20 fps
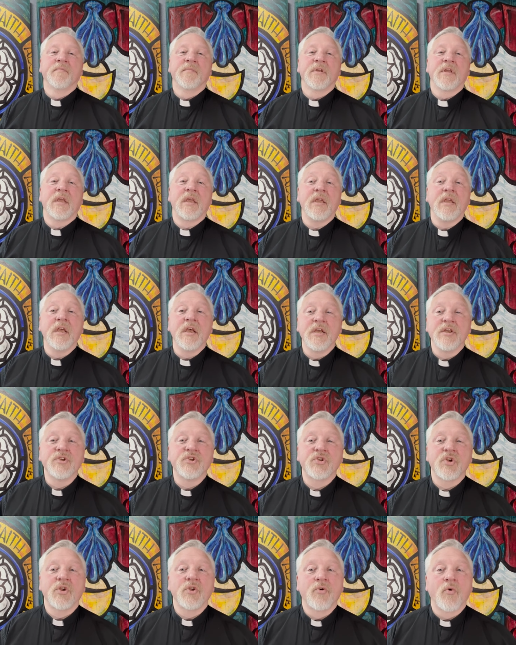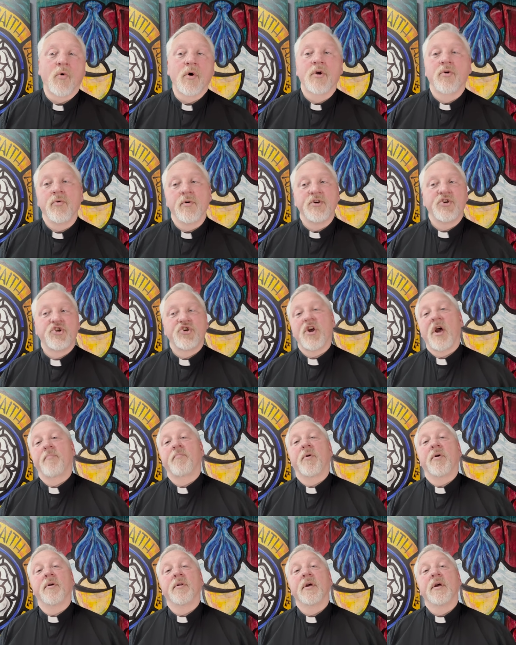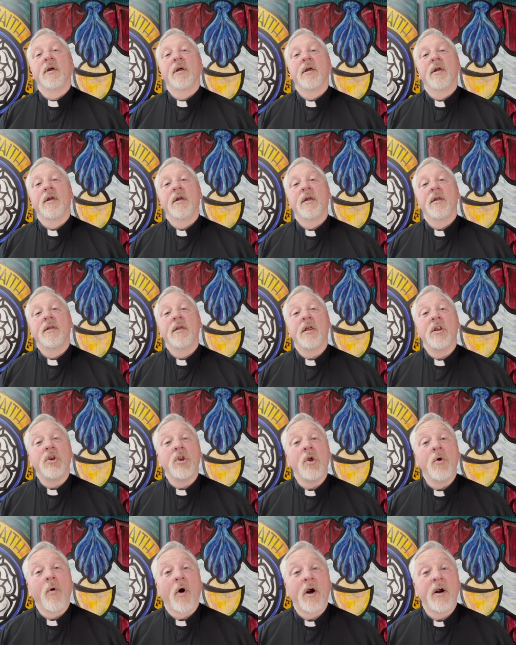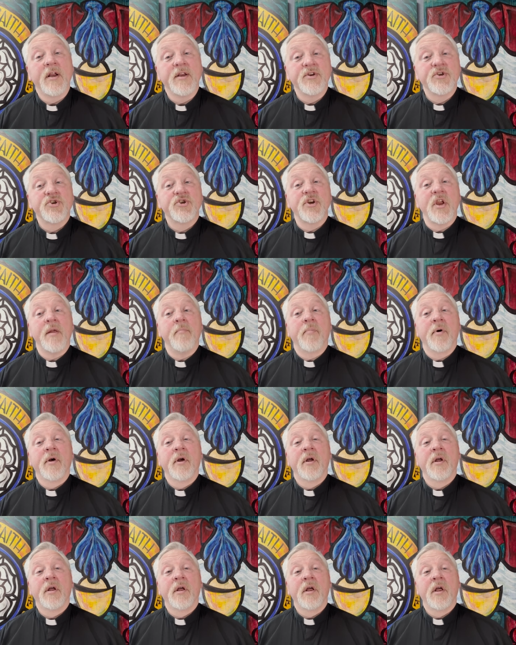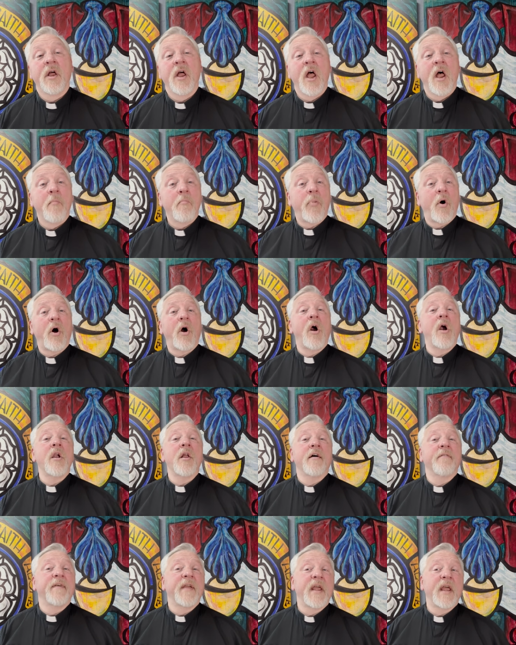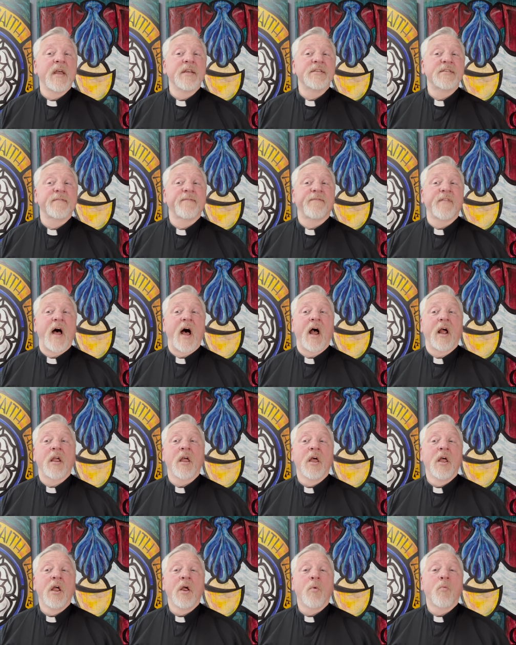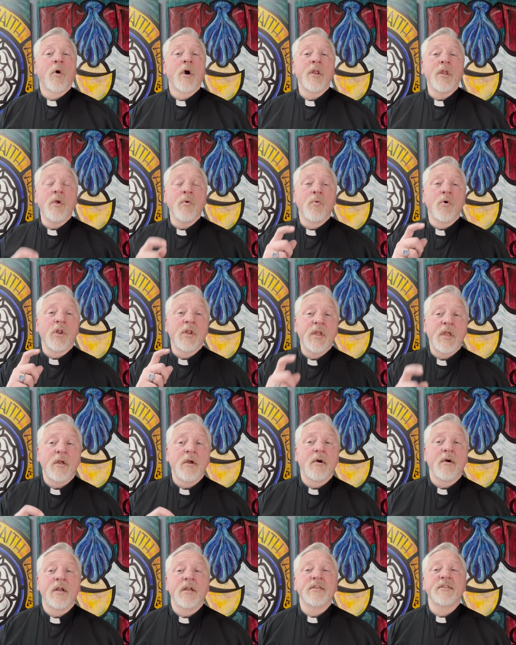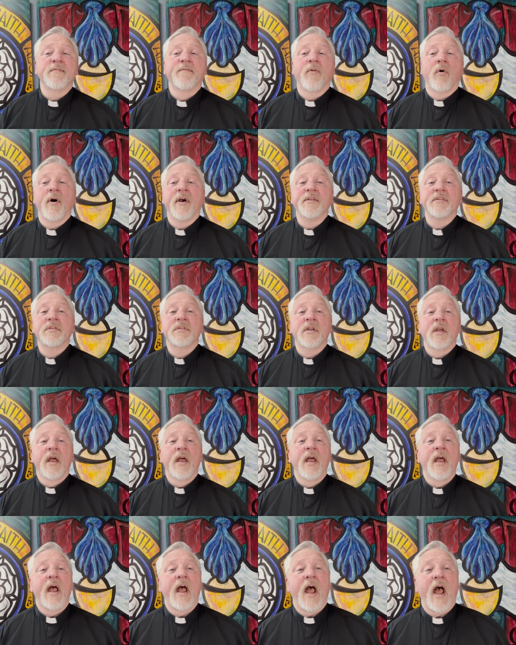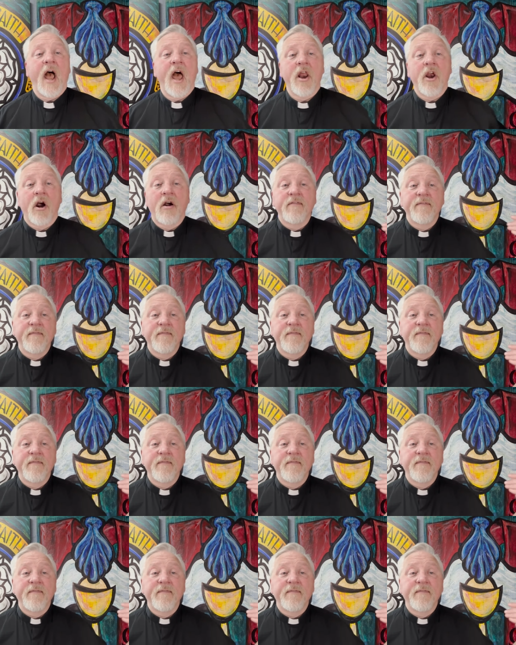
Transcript: He is your Good Shepherd, and you are his sheep, part of his flock where you will hear his voice and are